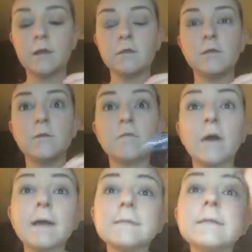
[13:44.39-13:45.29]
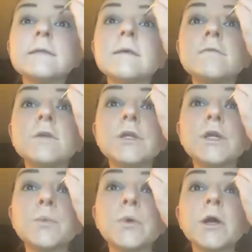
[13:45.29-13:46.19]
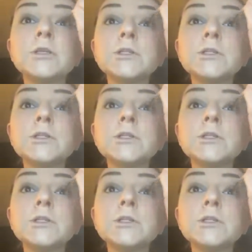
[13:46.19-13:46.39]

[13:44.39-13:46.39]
and then you have excess left on your brush,